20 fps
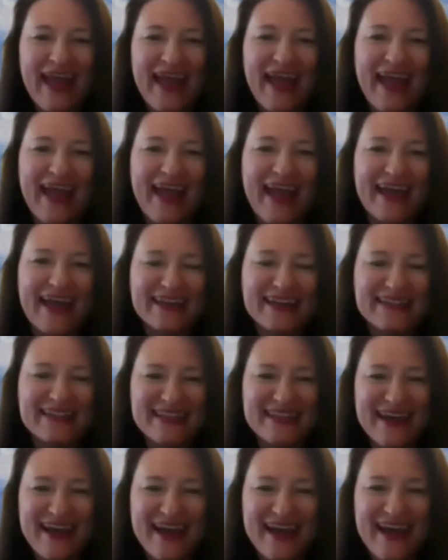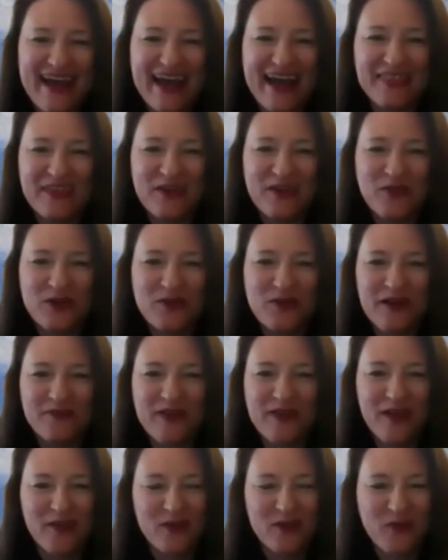And I think one of my
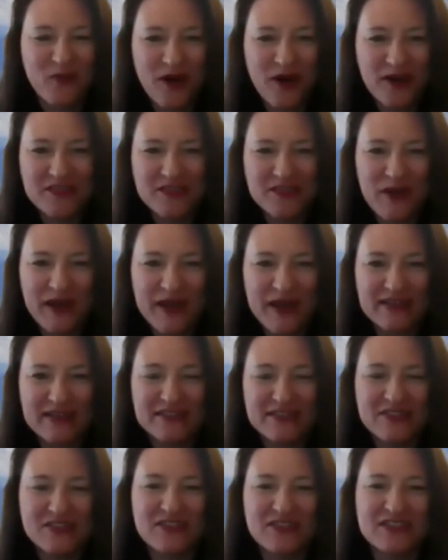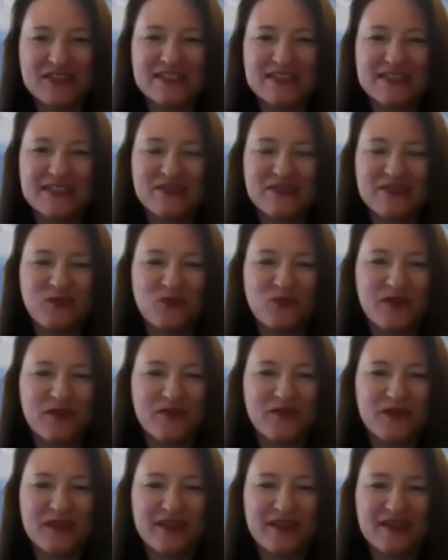favorite parts about it is just one
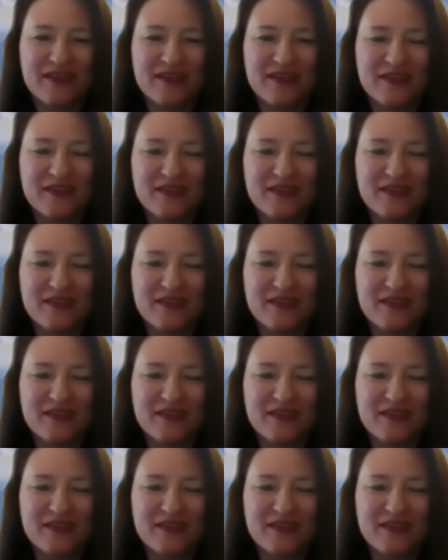of the,